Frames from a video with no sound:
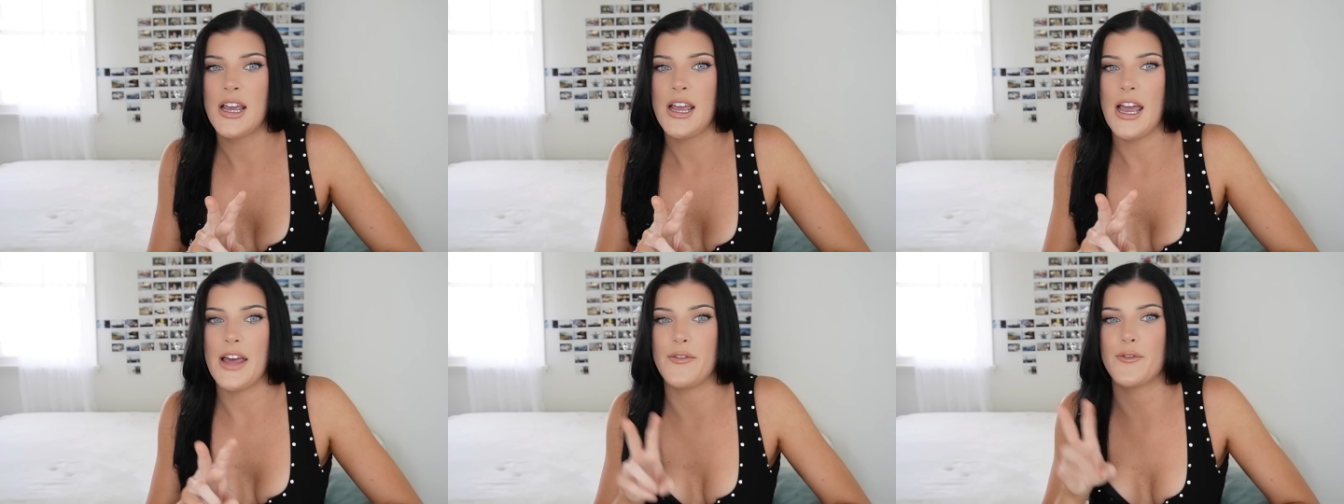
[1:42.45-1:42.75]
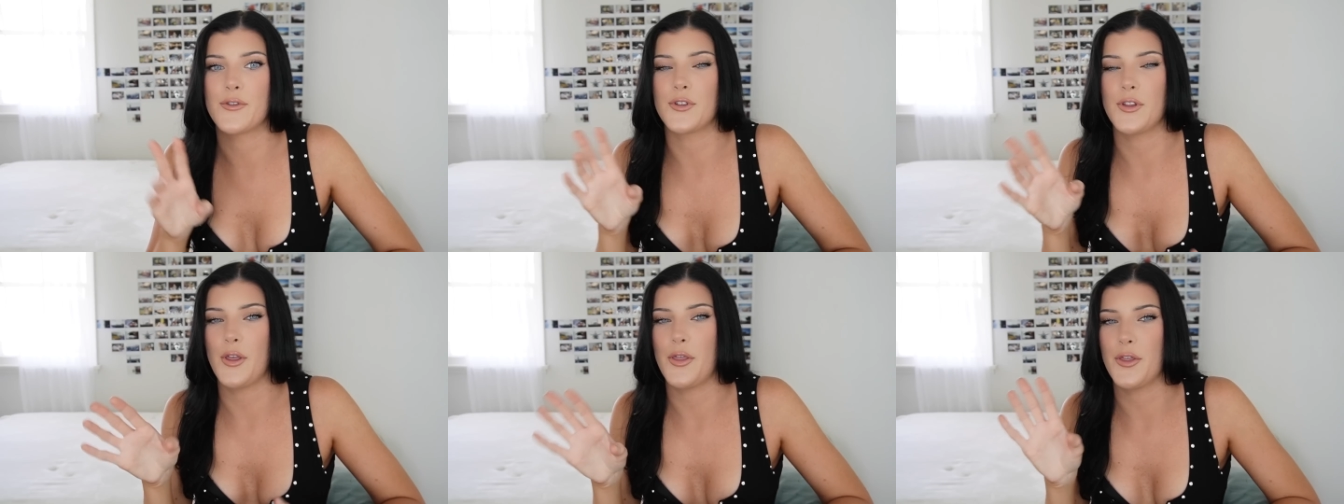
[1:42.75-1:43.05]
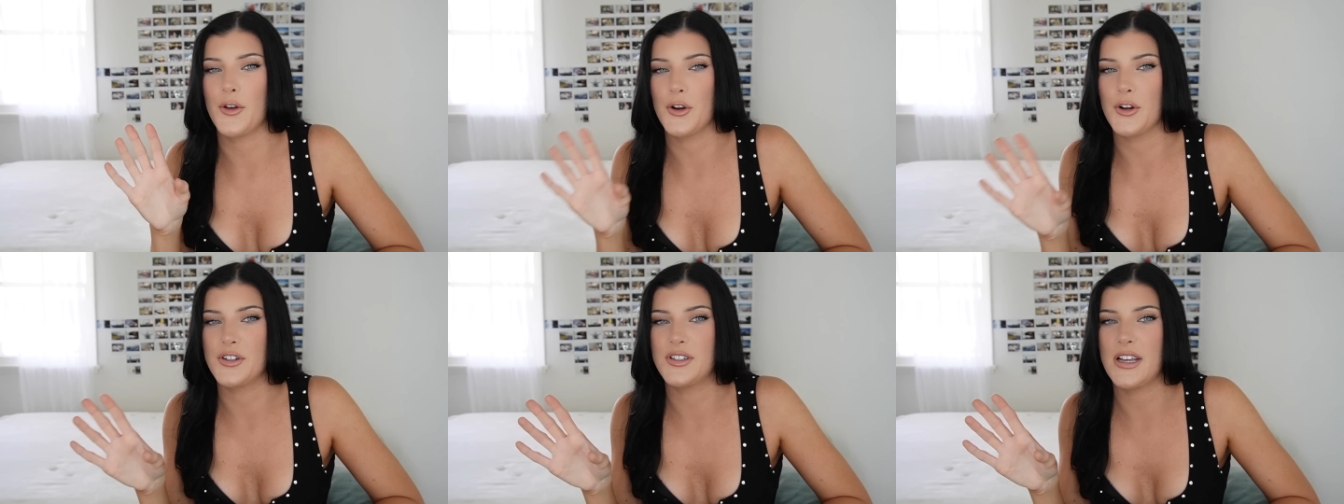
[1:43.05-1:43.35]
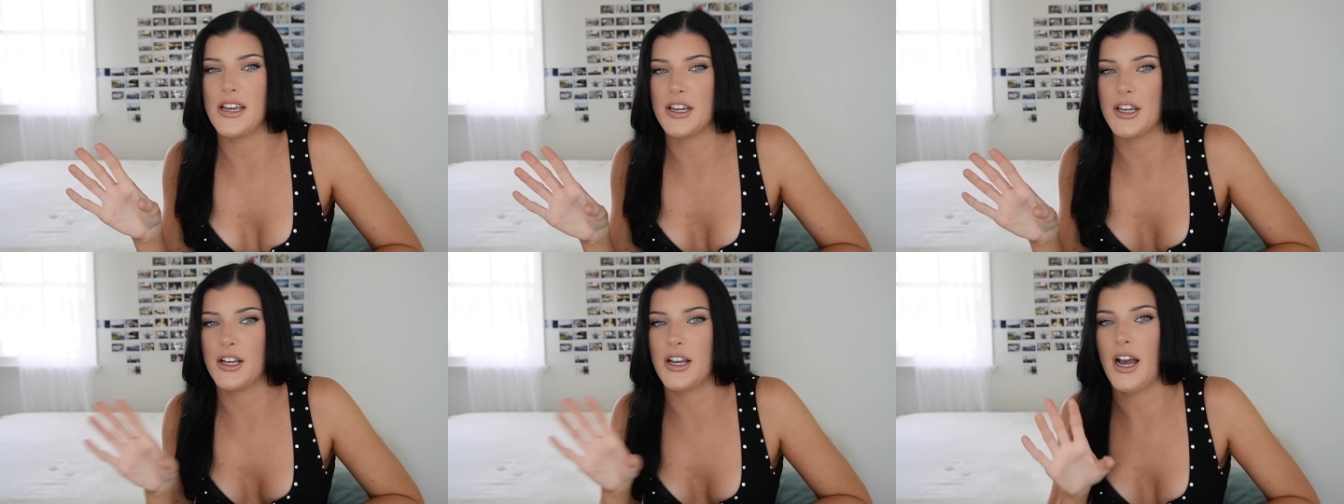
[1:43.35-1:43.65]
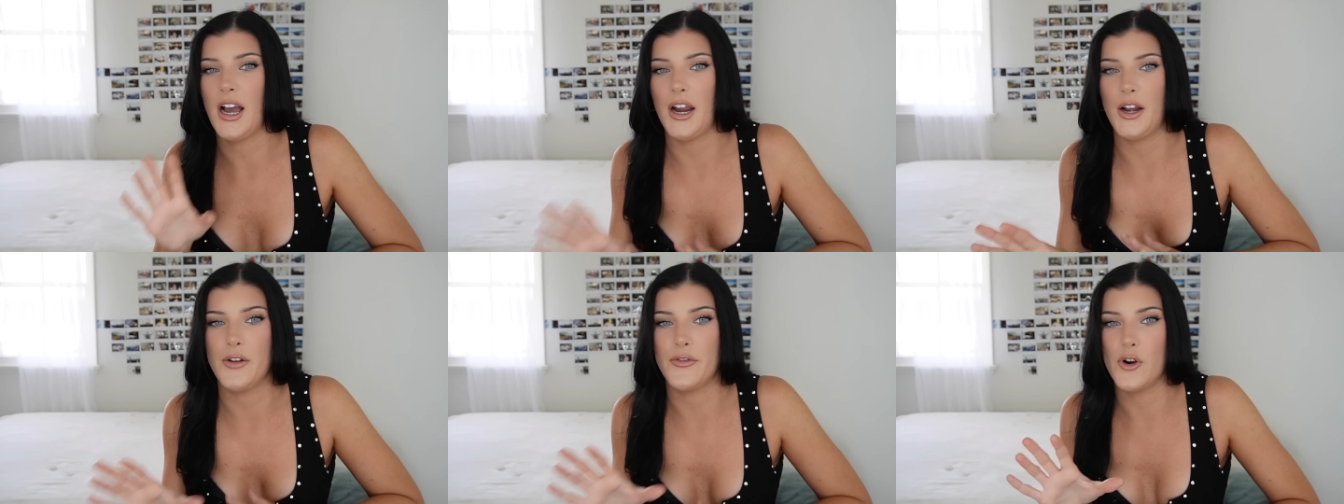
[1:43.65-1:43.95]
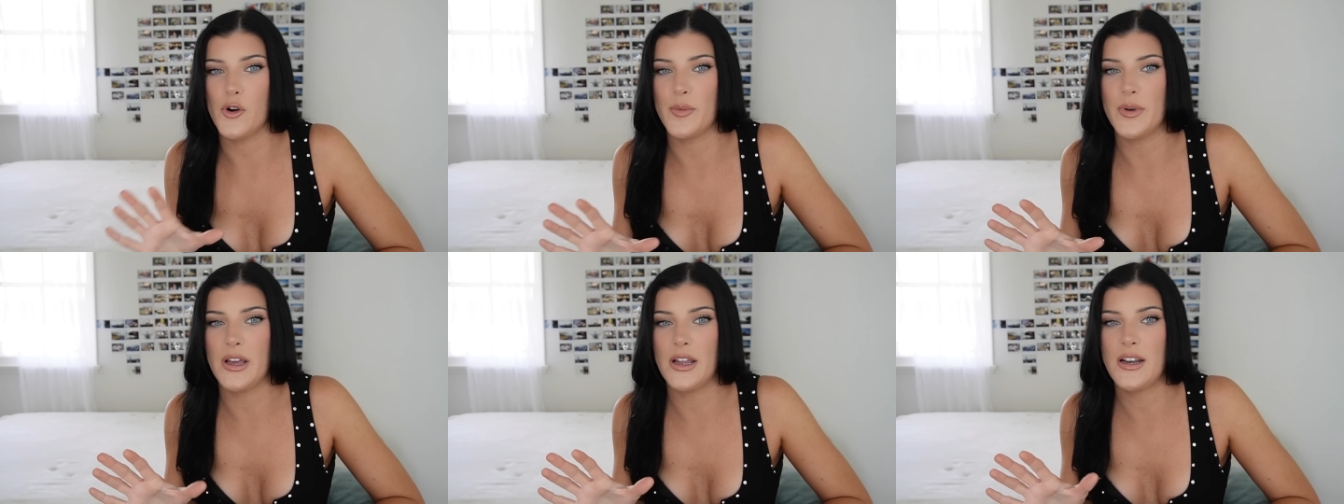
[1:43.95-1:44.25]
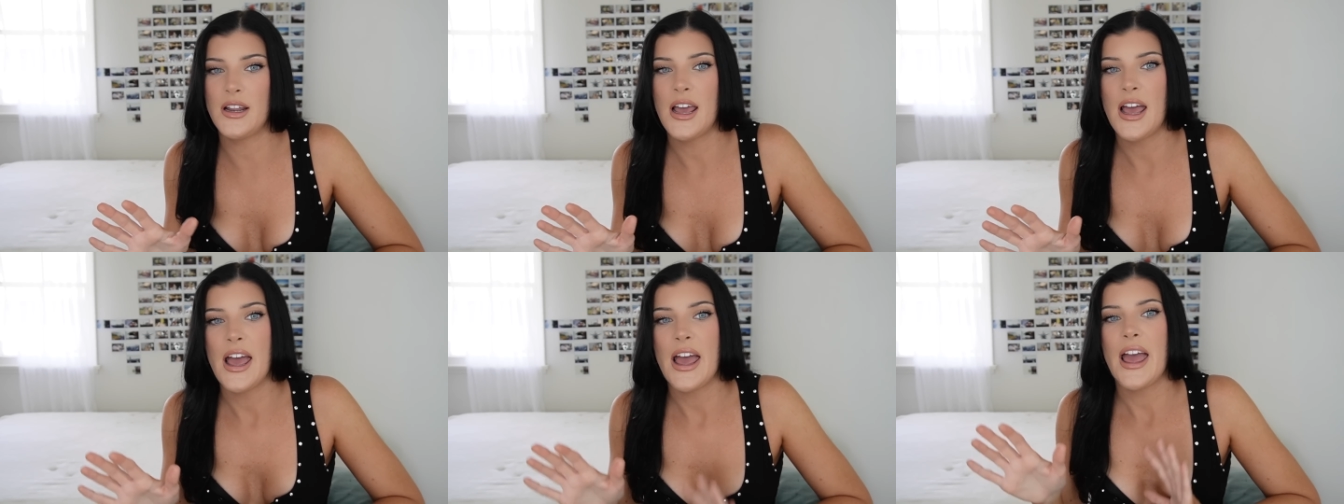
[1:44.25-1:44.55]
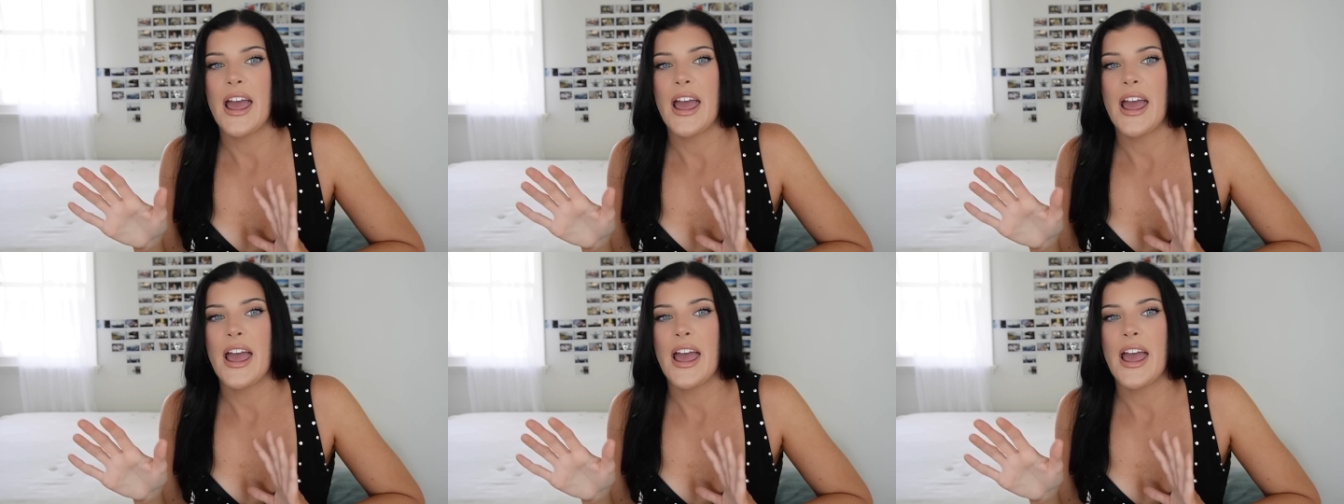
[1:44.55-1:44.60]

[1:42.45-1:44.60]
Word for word: and for the third day could kind of open